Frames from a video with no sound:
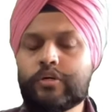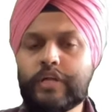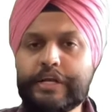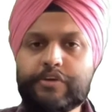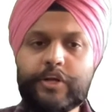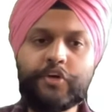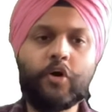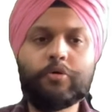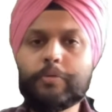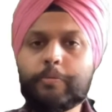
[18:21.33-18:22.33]
literary
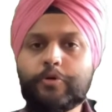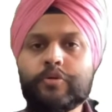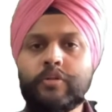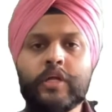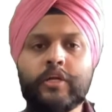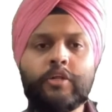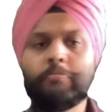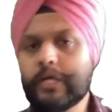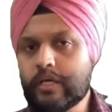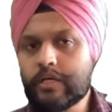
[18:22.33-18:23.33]
contribution that it is
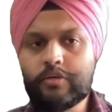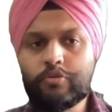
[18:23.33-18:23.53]
making.